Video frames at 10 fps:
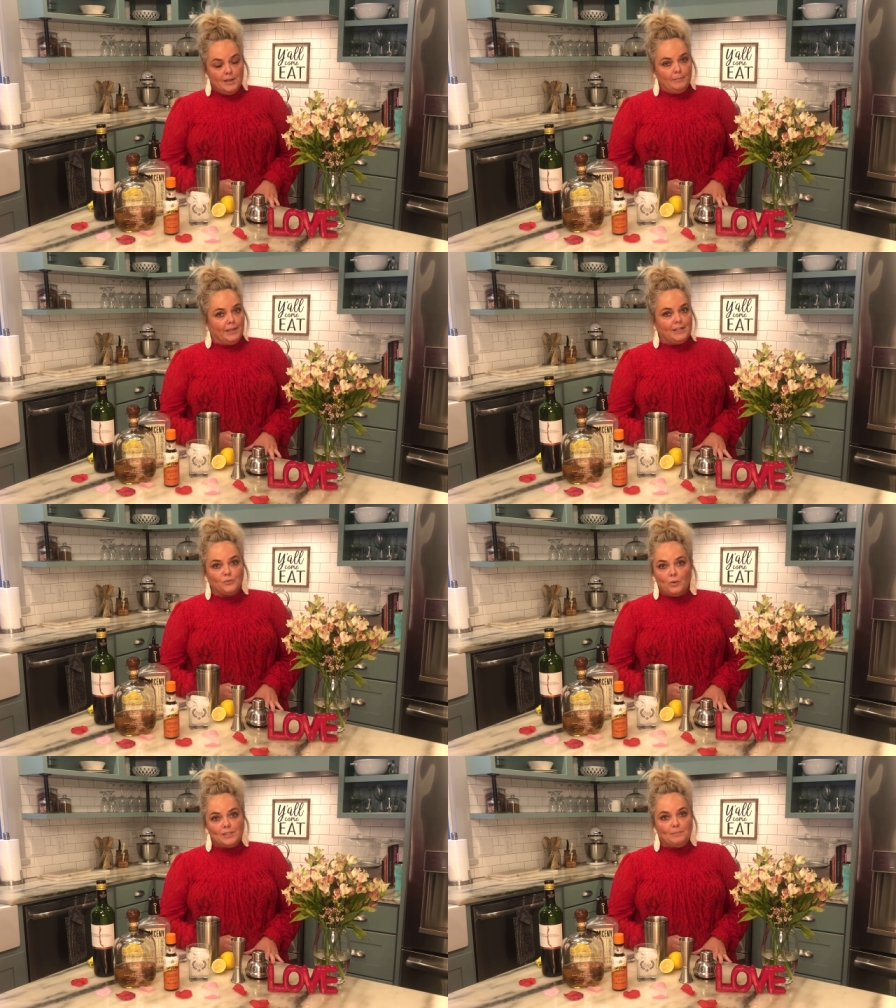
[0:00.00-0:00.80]
because
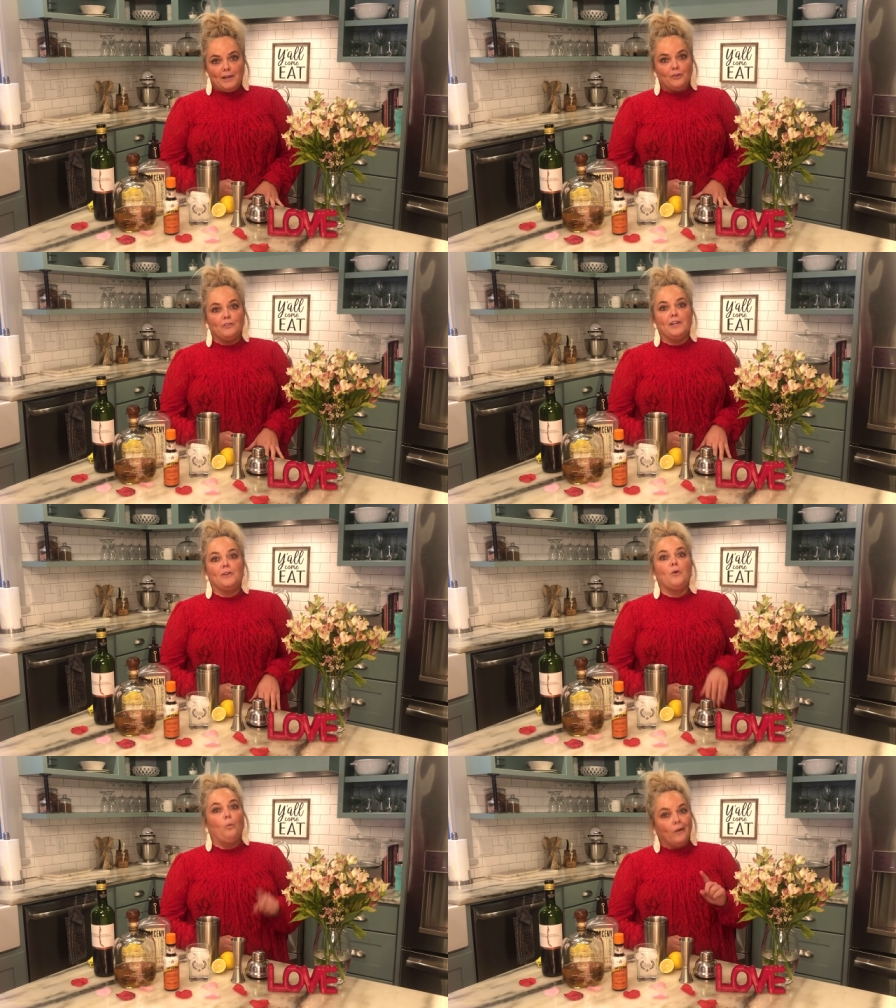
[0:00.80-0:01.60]
what's better than
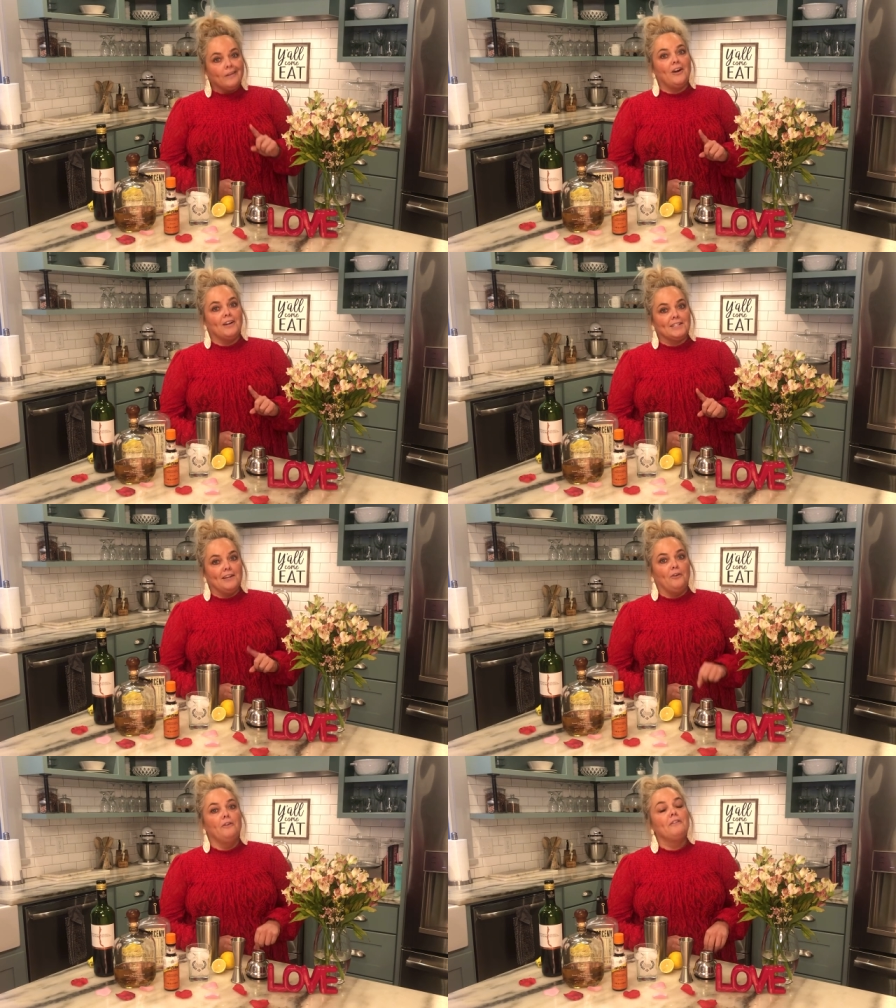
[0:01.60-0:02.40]
one
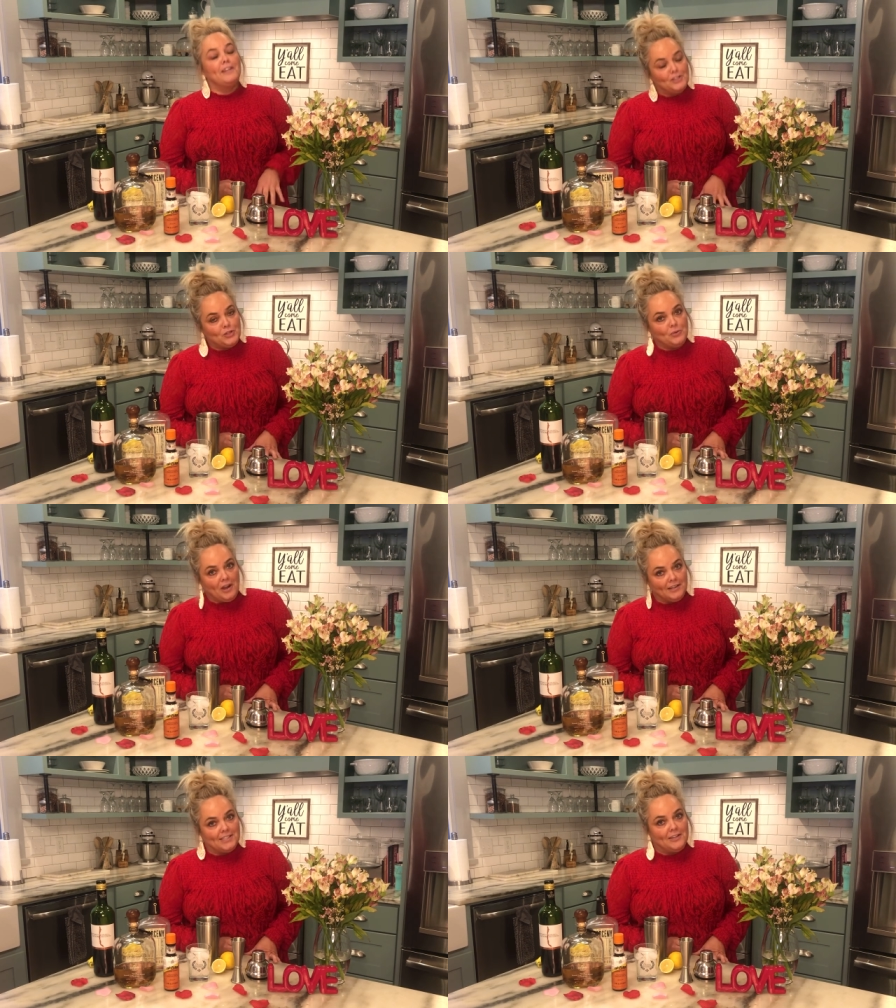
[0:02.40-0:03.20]
cocktail than two
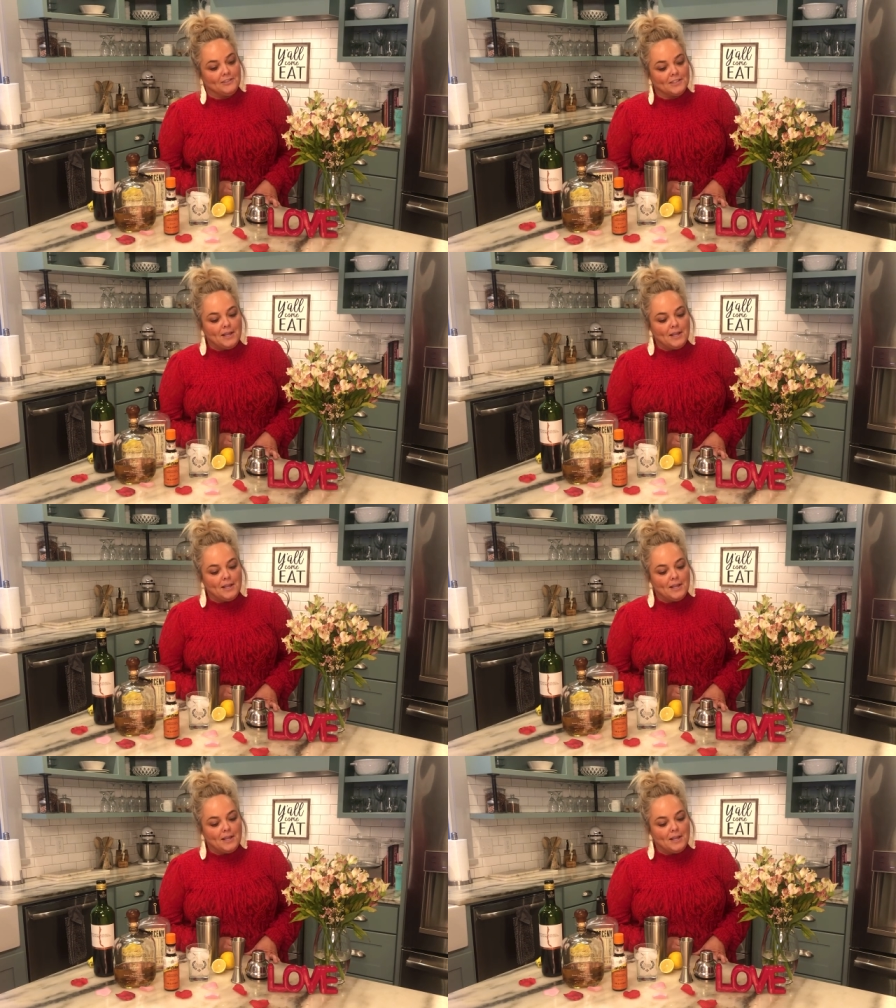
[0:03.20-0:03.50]
cocktails?